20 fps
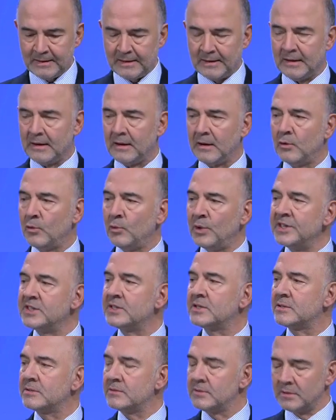uh,
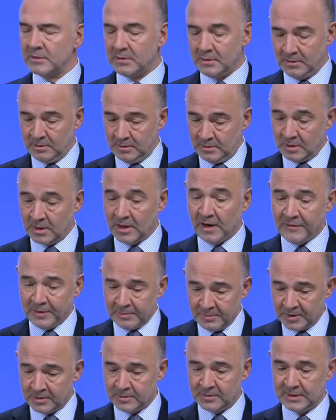which the
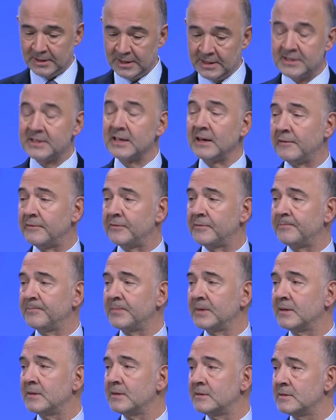government itself
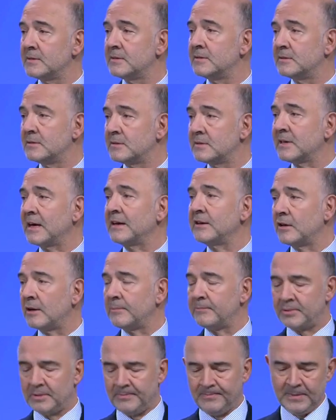signed
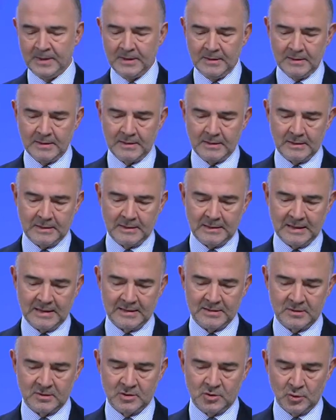up uh,
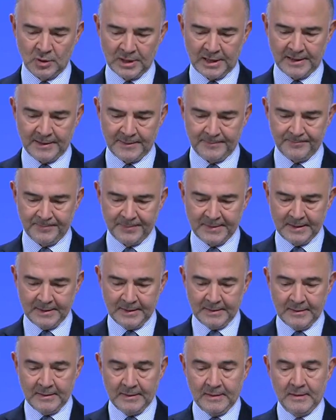last July.
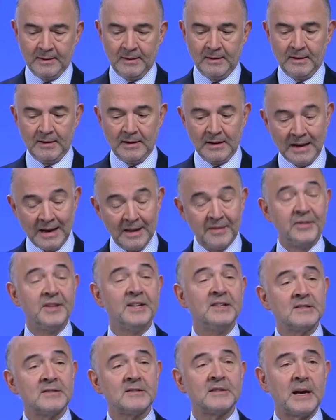And
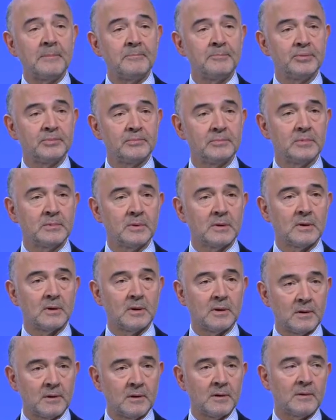this step
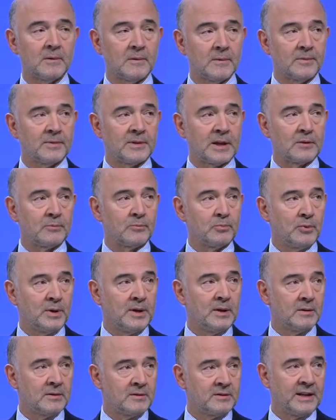uh, that
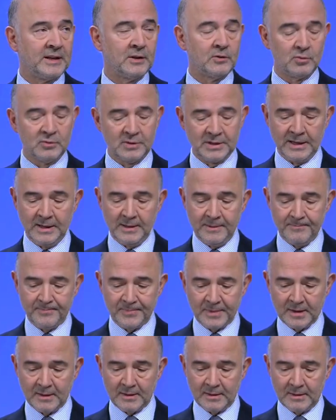we uh, take today
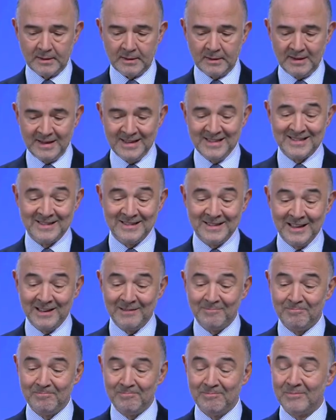uh, is the
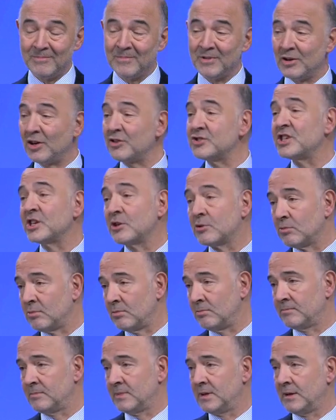logical